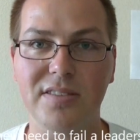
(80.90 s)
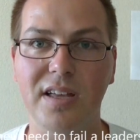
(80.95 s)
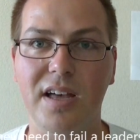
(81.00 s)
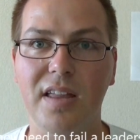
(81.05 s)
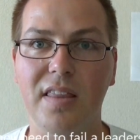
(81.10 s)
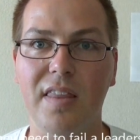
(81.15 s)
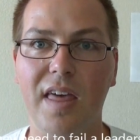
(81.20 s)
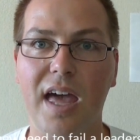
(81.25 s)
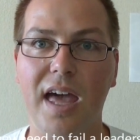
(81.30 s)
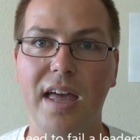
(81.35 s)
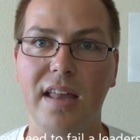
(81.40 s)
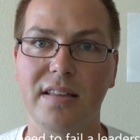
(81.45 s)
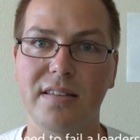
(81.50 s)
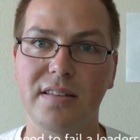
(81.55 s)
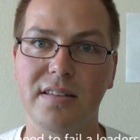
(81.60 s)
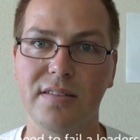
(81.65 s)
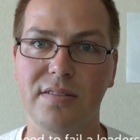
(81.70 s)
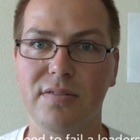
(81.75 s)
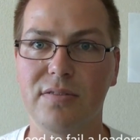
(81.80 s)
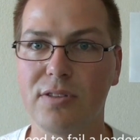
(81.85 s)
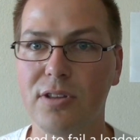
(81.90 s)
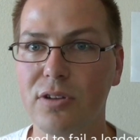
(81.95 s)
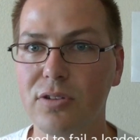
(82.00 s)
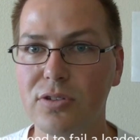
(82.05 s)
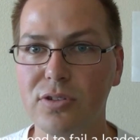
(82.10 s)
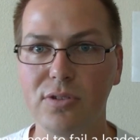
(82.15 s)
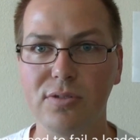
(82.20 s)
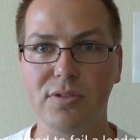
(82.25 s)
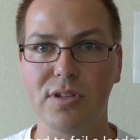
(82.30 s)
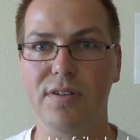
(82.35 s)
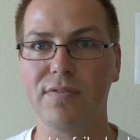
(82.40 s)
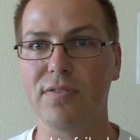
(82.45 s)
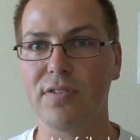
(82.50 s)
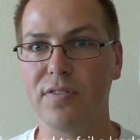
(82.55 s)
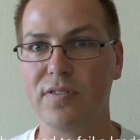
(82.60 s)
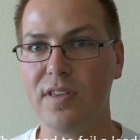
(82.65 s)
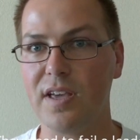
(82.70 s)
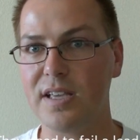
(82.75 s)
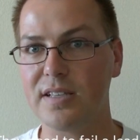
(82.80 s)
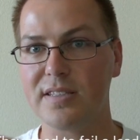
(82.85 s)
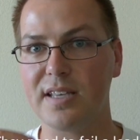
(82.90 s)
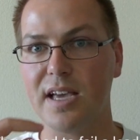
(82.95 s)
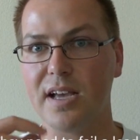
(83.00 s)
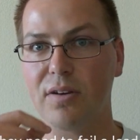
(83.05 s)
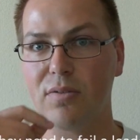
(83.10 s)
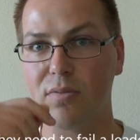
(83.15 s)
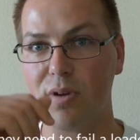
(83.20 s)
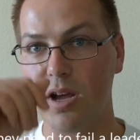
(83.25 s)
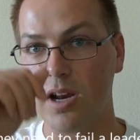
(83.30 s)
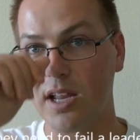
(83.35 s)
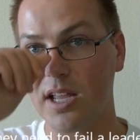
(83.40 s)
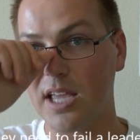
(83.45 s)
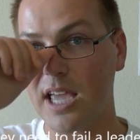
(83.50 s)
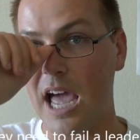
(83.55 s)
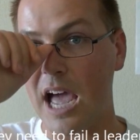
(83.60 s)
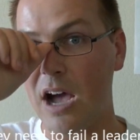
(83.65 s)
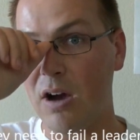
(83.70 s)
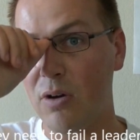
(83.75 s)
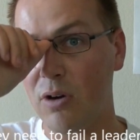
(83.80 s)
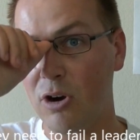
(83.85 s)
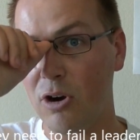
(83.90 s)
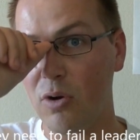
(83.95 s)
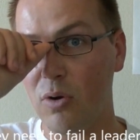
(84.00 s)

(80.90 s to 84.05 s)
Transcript: on that, they'll do different things like run and cower,